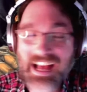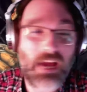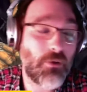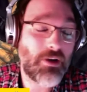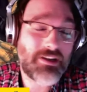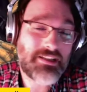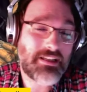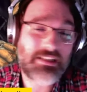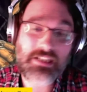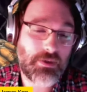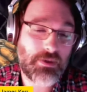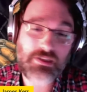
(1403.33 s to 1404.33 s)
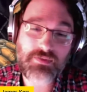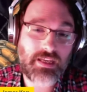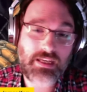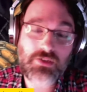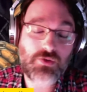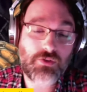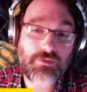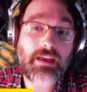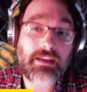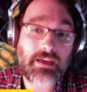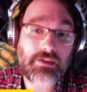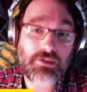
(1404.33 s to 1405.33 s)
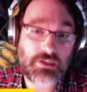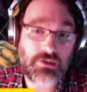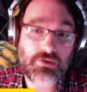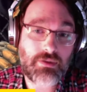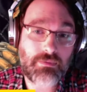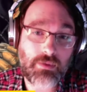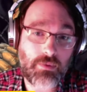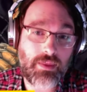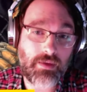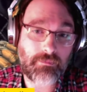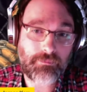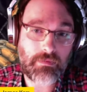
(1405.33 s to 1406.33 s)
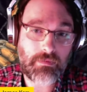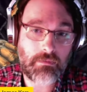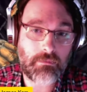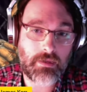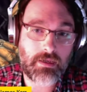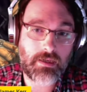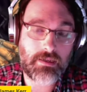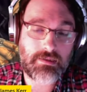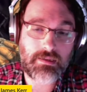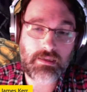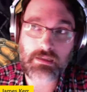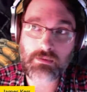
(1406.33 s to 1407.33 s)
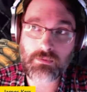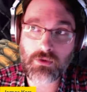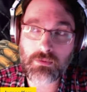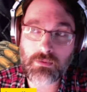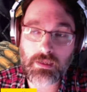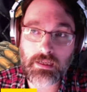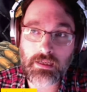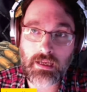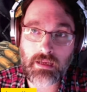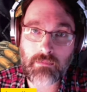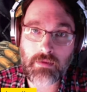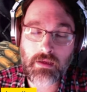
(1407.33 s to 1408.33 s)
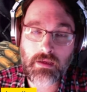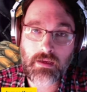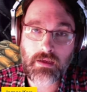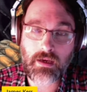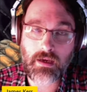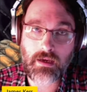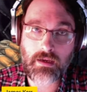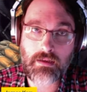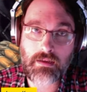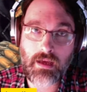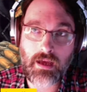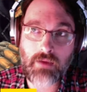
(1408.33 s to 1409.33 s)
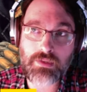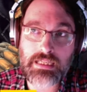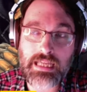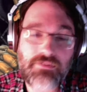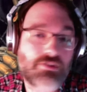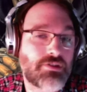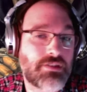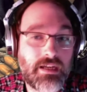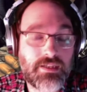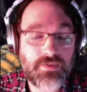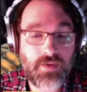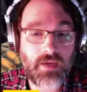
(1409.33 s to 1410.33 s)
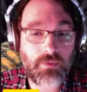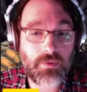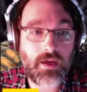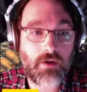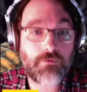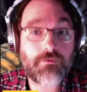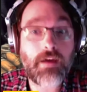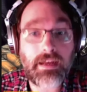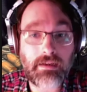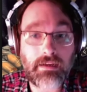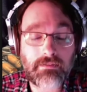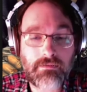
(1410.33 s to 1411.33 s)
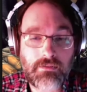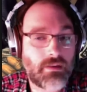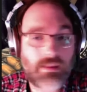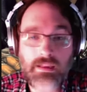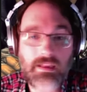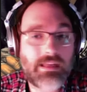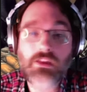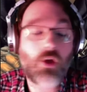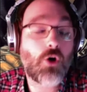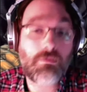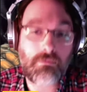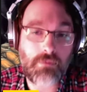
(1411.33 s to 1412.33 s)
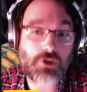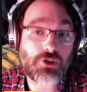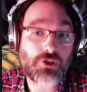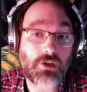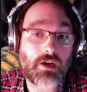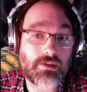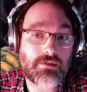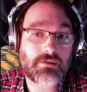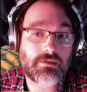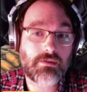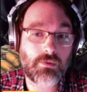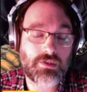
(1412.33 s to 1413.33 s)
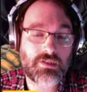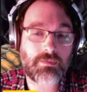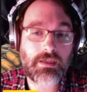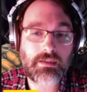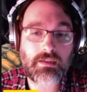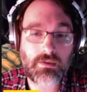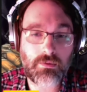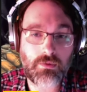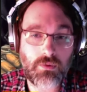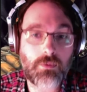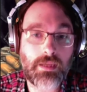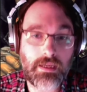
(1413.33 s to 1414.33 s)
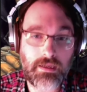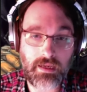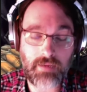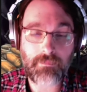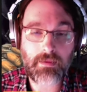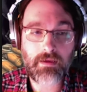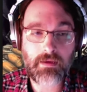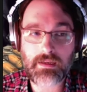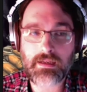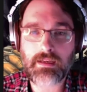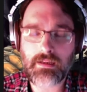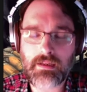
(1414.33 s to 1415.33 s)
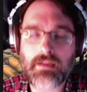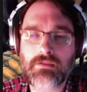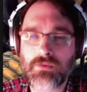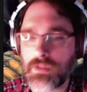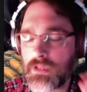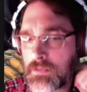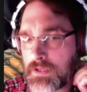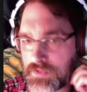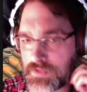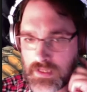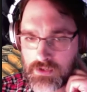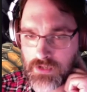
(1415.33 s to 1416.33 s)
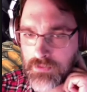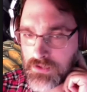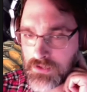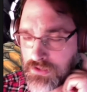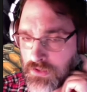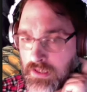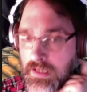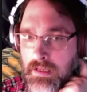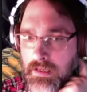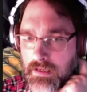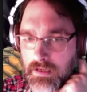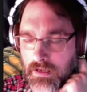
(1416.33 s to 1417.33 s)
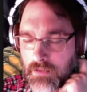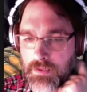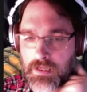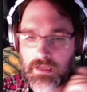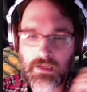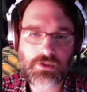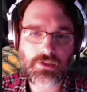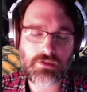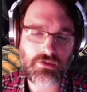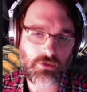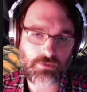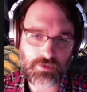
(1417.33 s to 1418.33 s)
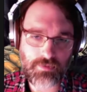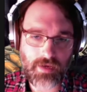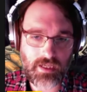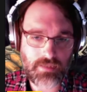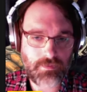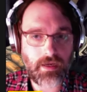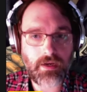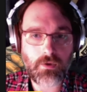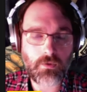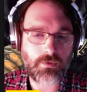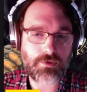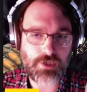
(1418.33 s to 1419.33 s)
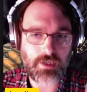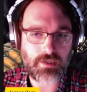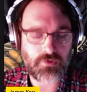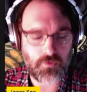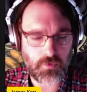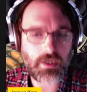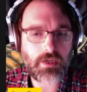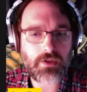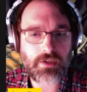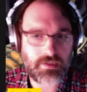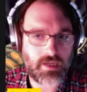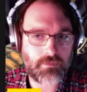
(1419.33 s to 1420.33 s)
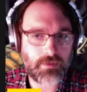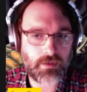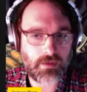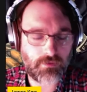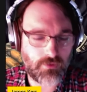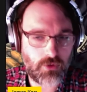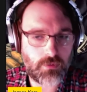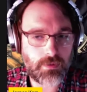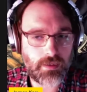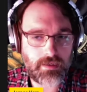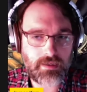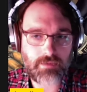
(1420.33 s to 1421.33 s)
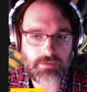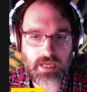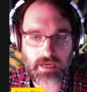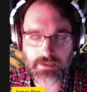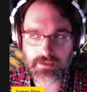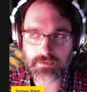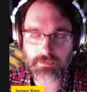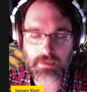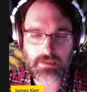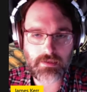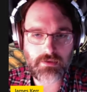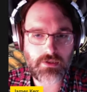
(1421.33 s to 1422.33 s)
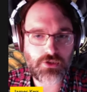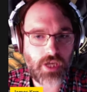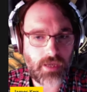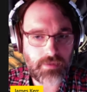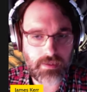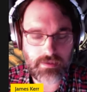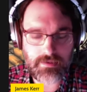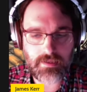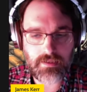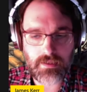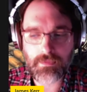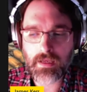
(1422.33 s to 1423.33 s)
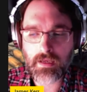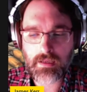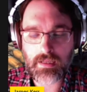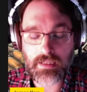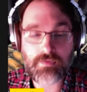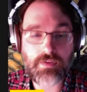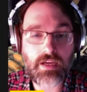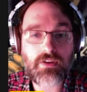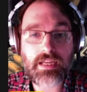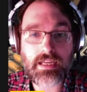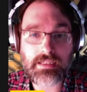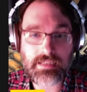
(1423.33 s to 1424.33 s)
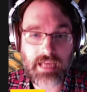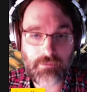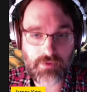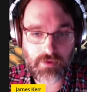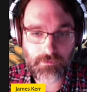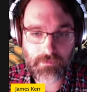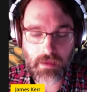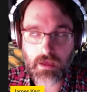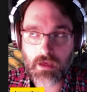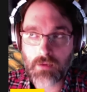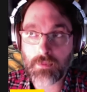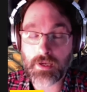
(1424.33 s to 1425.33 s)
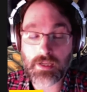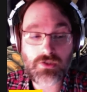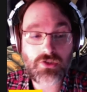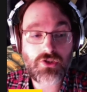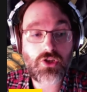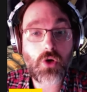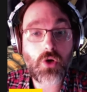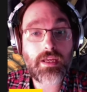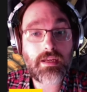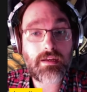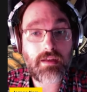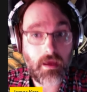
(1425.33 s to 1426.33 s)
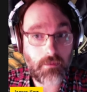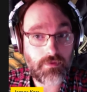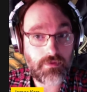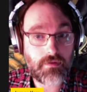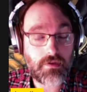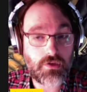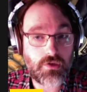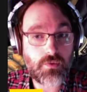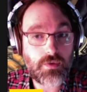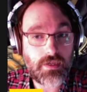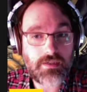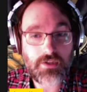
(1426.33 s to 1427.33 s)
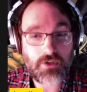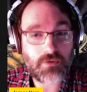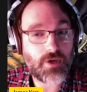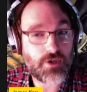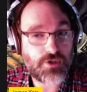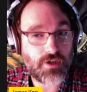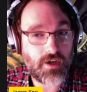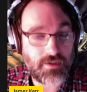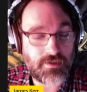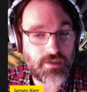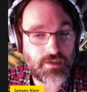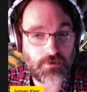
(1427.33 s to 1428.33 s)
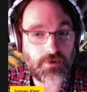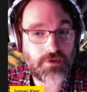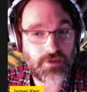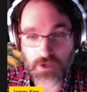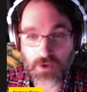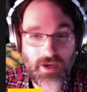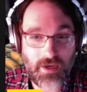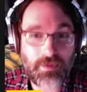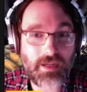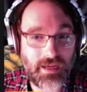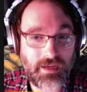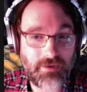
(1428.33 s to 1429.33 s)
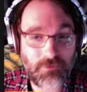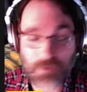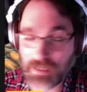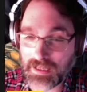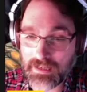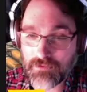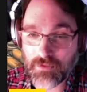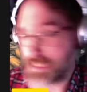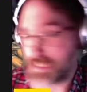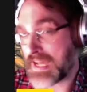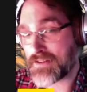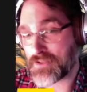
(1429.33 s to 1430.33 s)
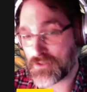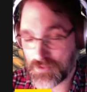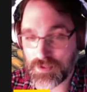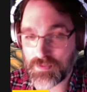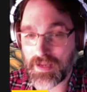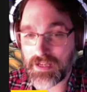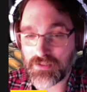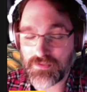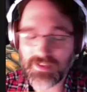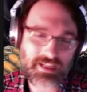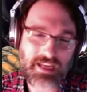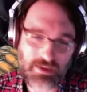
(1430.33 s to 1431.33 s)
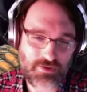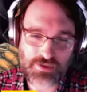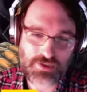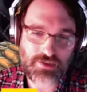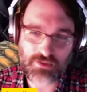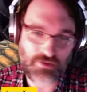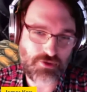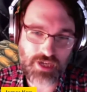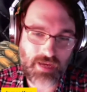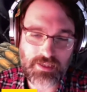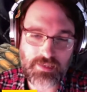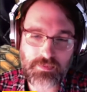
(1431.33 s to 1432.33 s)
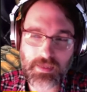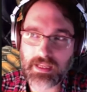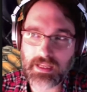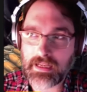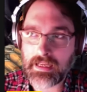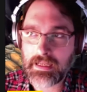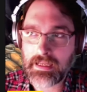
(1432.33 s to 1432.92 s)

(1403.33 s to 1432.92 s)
I wanted to take the experience of getting into a fight and actually do something with it, because in a role playing game, uh, I was never satisfied with how fighting let alone martial arts, was depicted in a role playing game. I'm going to get into a little bit of a diatribe here, sorry. Uh, but Ninjas and Super Spies by Eric Wujcik is a really good example of a role playing game text. It's under the champion system that's very in depth, but it's so in depth, you would need to know martial arts in order to know how to play, really, from a tactical perspective. Like, yeah, you can just learn champions, but like,